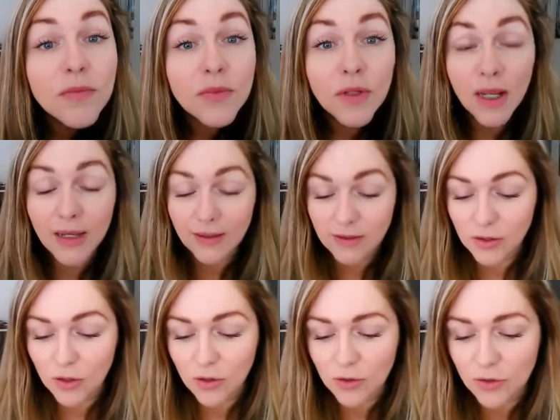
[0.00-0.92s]
Like
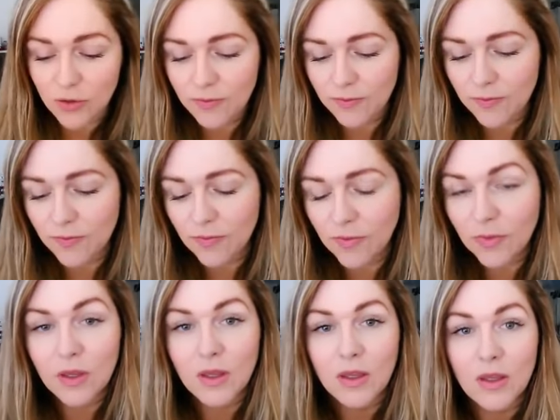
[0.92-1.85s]
so.
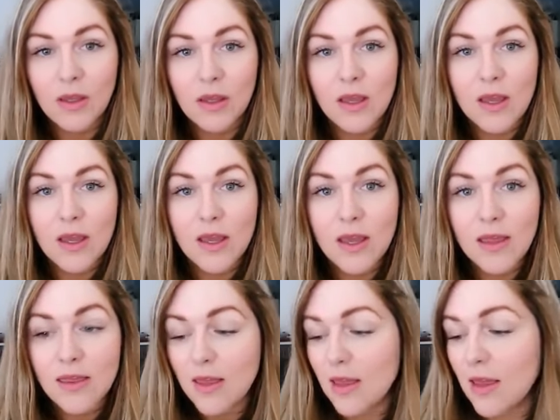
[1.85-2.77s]
And
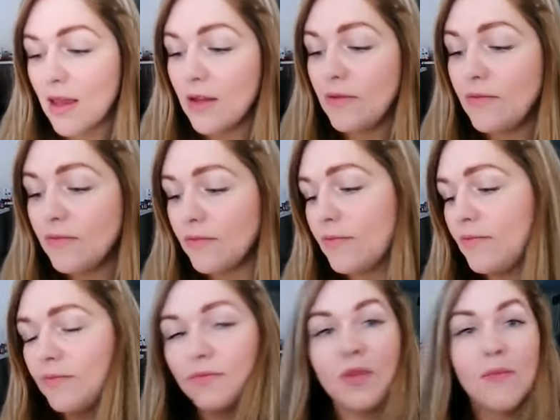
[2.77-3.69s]
then
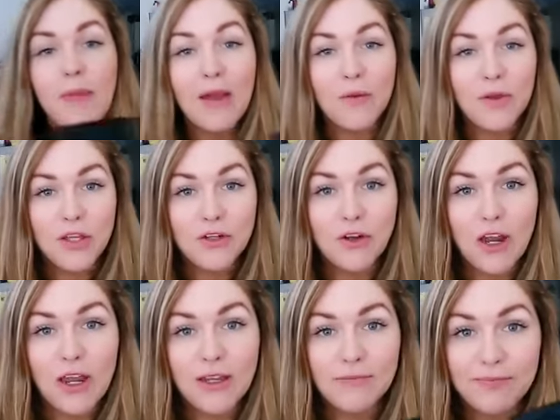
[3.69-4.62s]
back to your
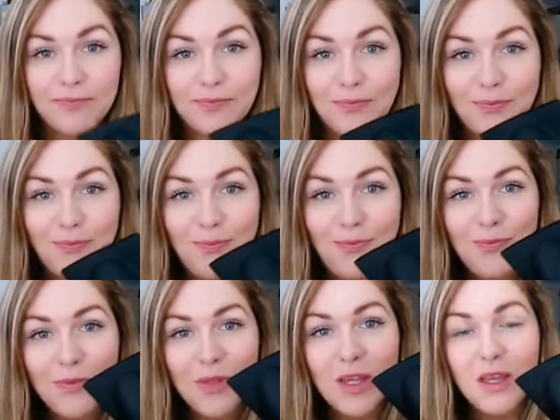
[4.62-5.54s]
dryer.
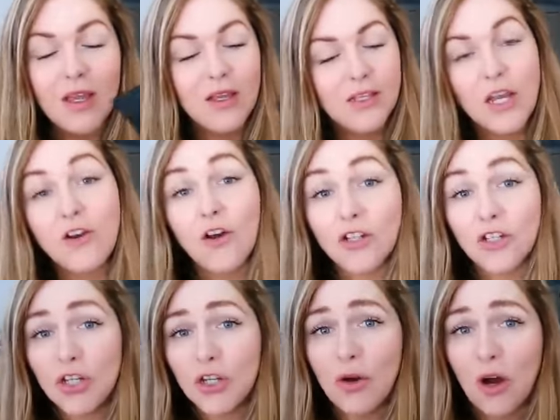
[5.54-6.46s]
So not
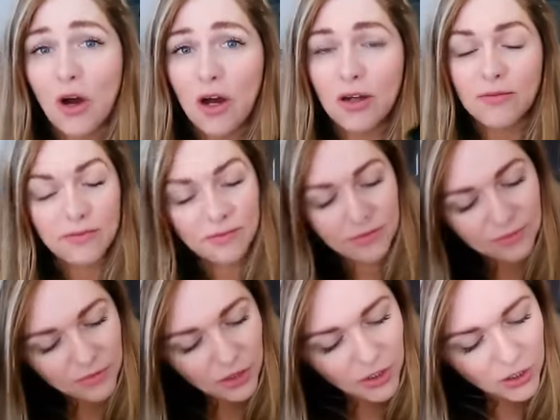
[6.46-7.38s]
too hot,
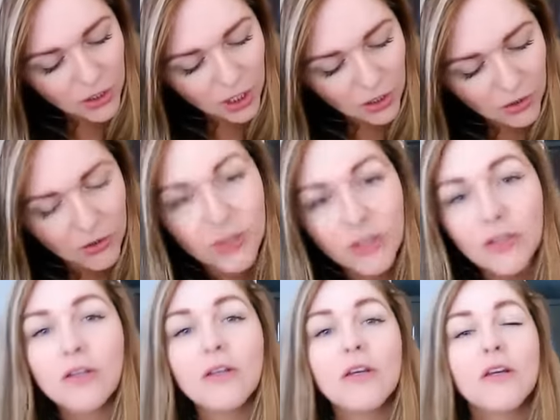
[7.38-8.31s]
not too cold,
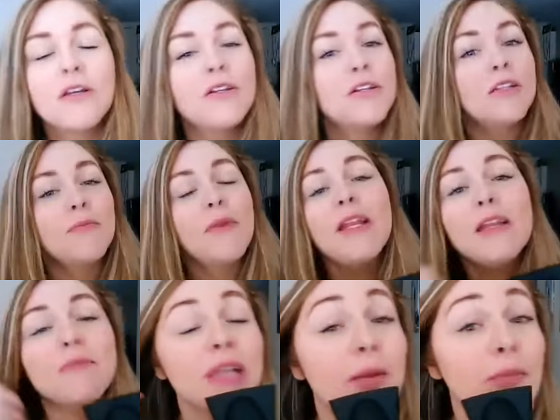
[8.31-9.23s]
just a medium
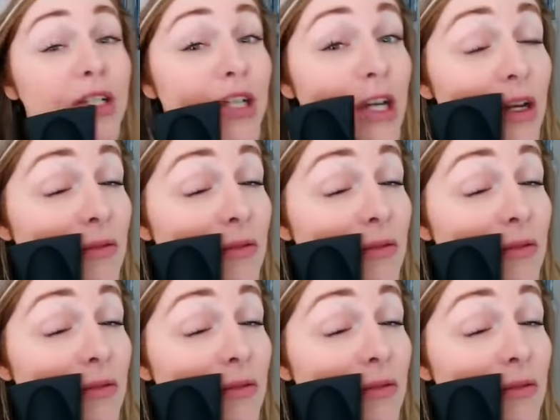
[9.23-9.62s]
temperature.